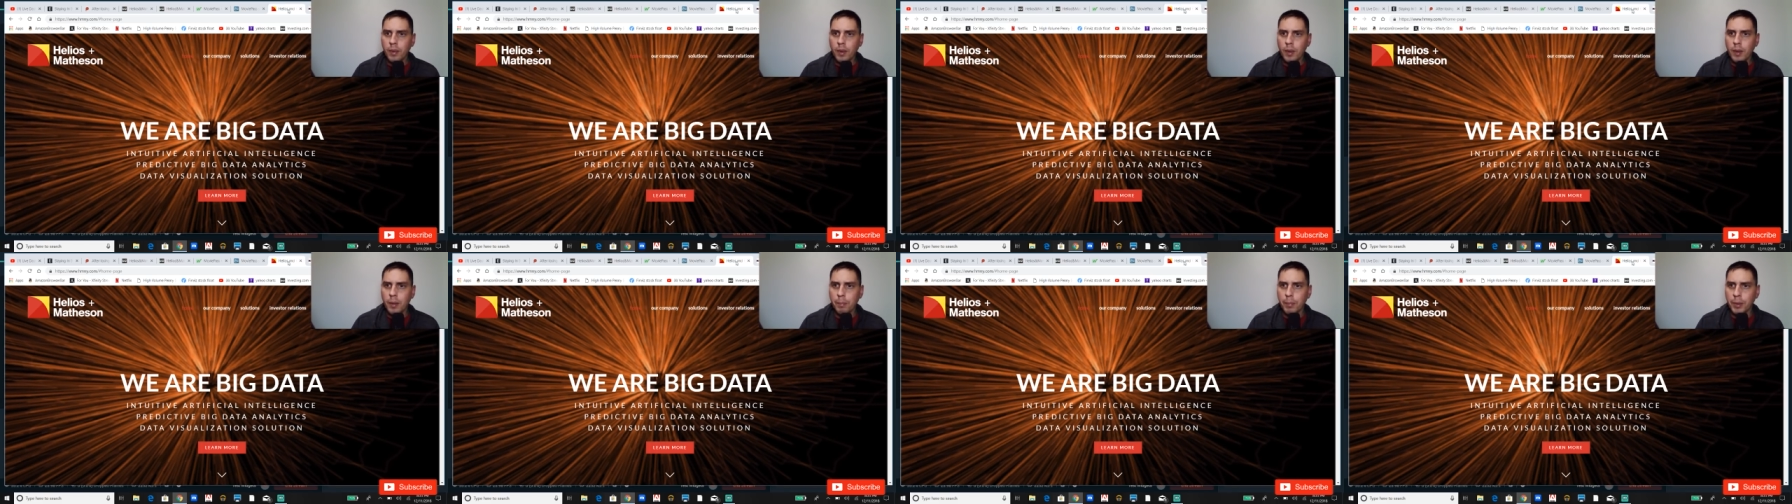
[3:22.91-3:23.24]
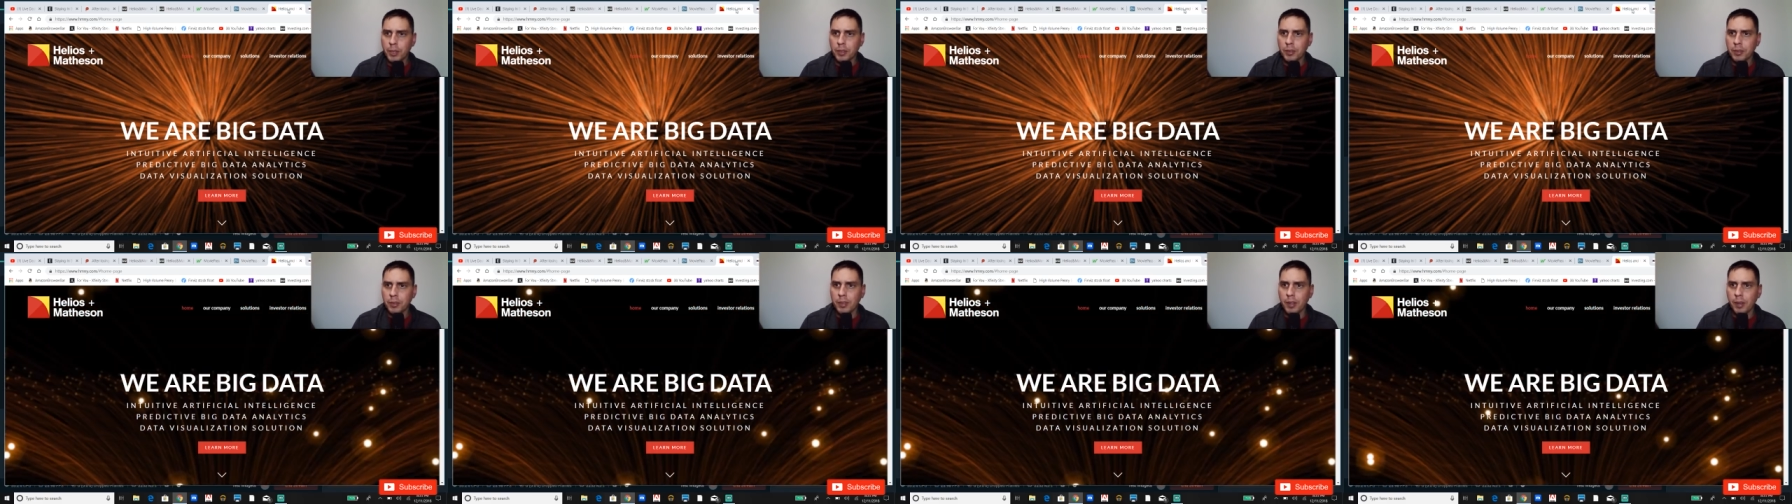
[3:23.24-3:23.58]
A bunch
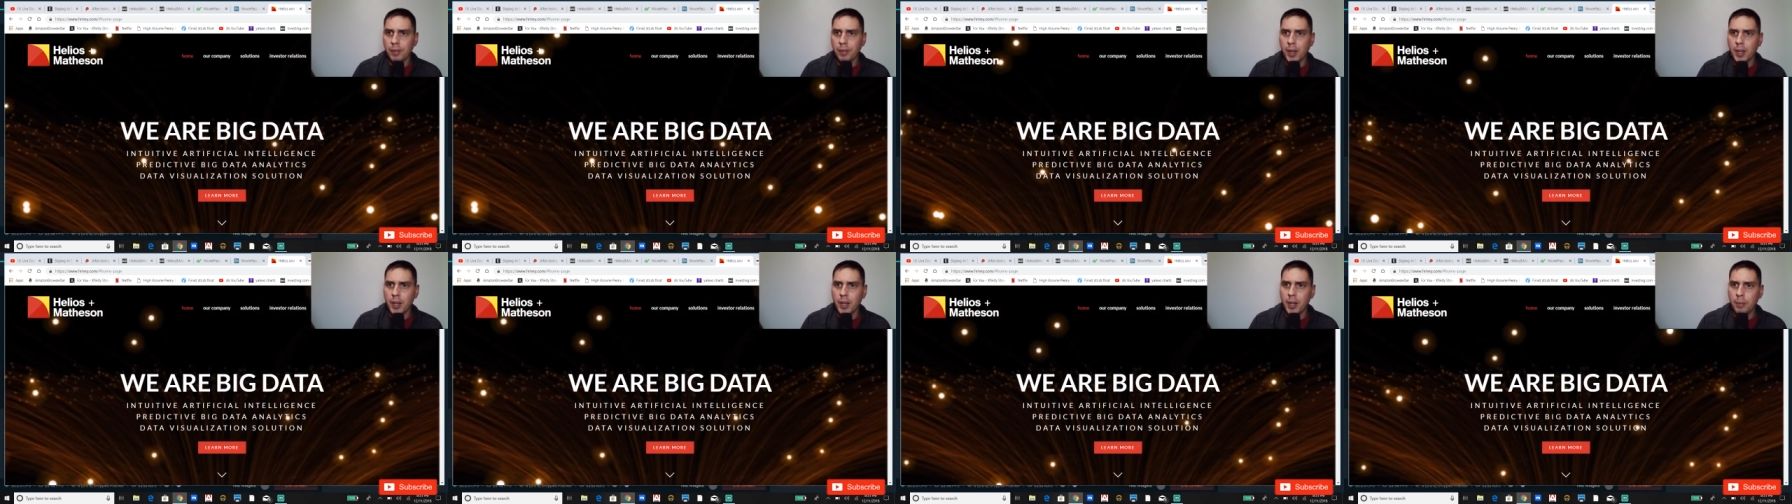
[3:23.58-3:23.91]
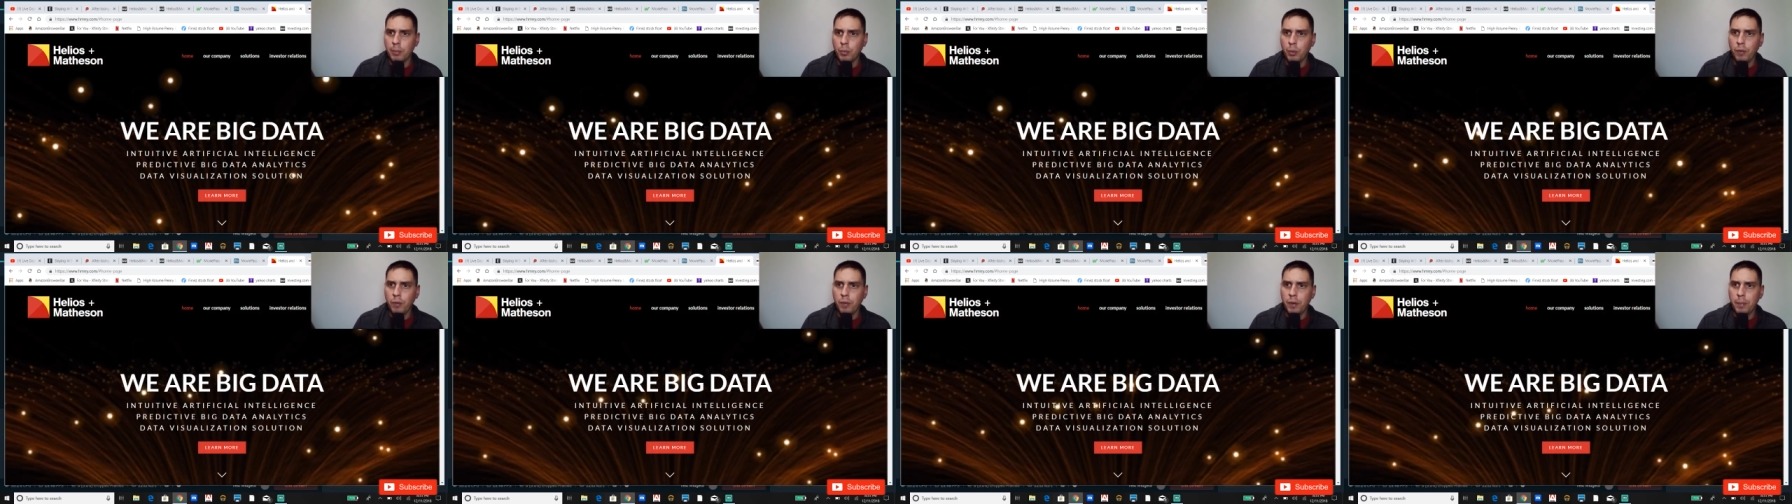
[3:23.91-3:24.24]
of stuff on here:
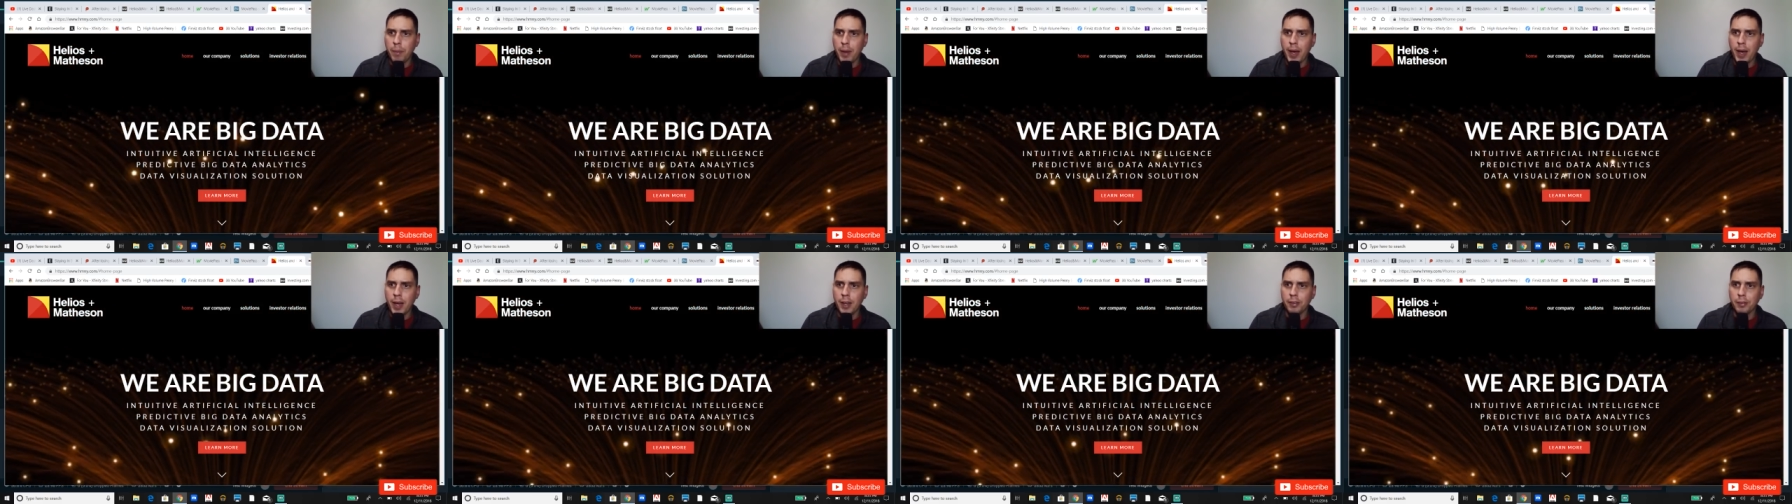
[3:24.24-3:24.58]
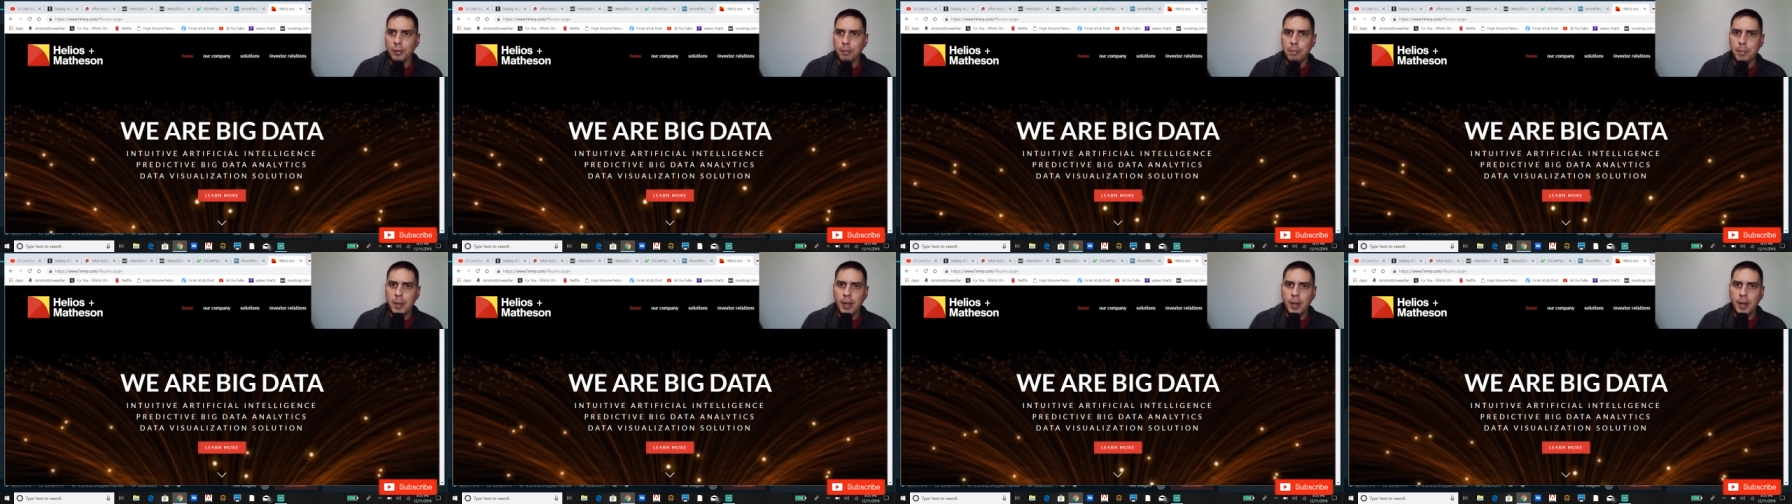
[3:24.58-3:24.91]
MoviePass,
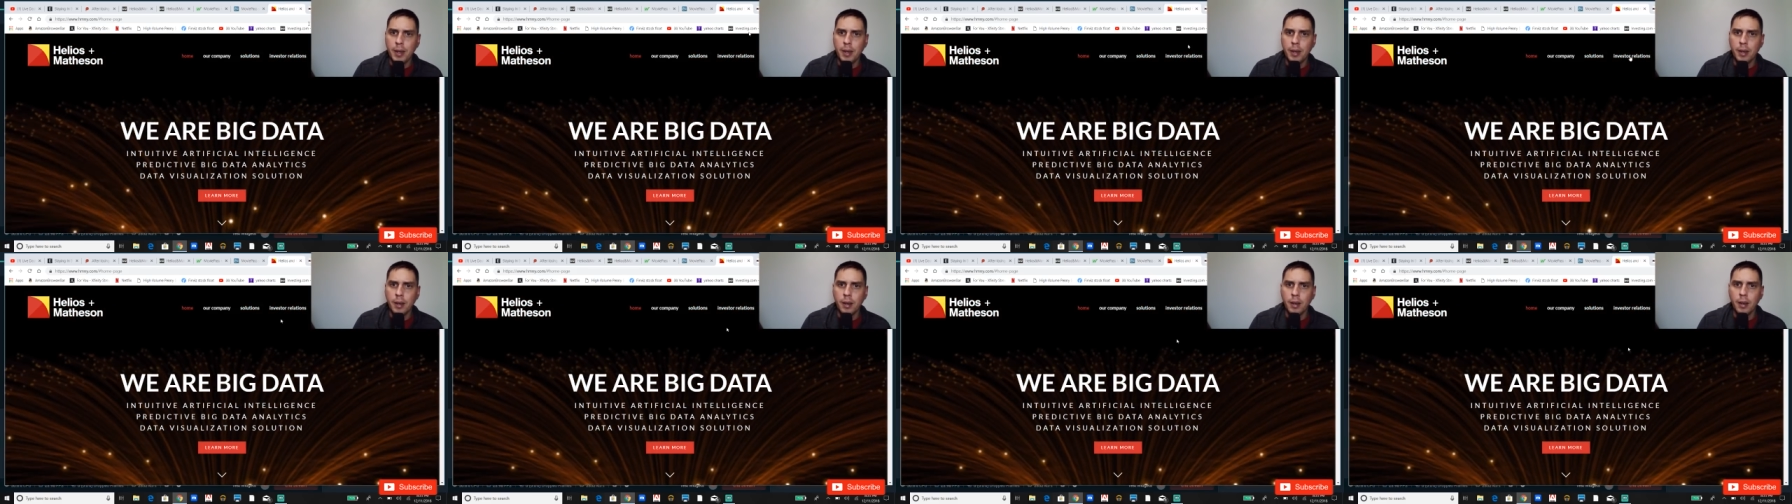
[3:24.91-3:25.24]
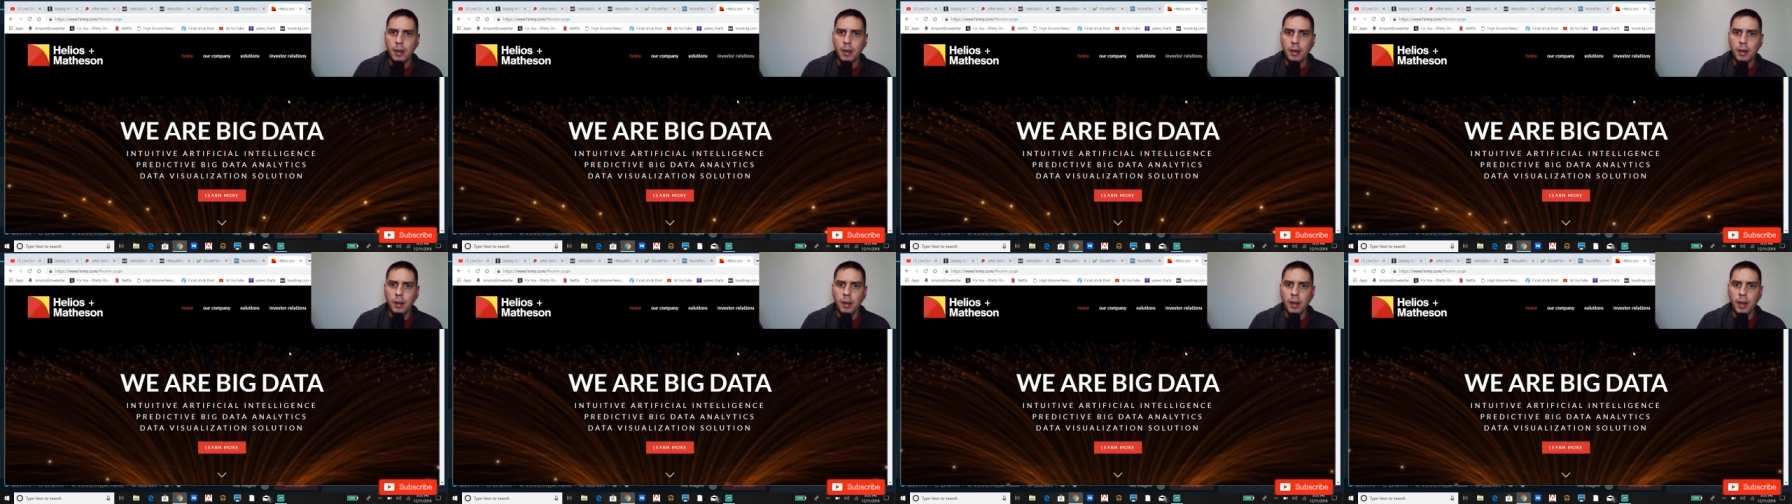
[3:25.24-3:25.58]
media,
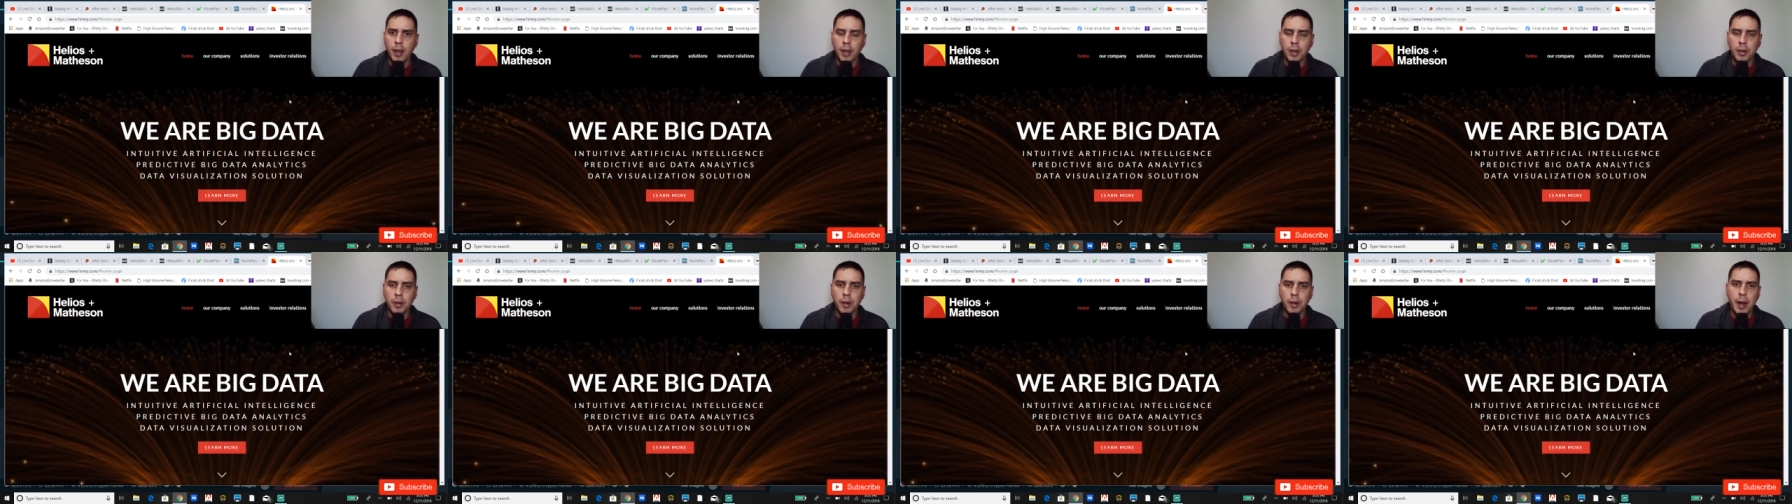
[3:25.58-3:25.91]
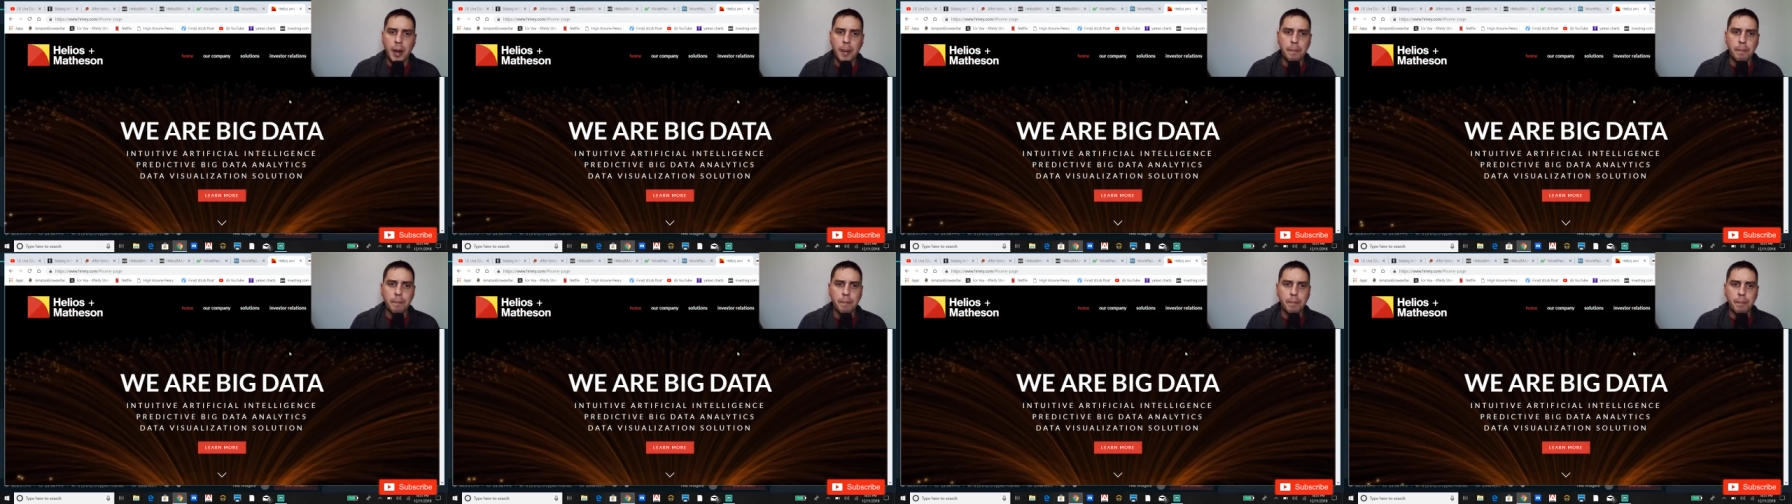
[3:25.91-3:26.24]
and all that crap.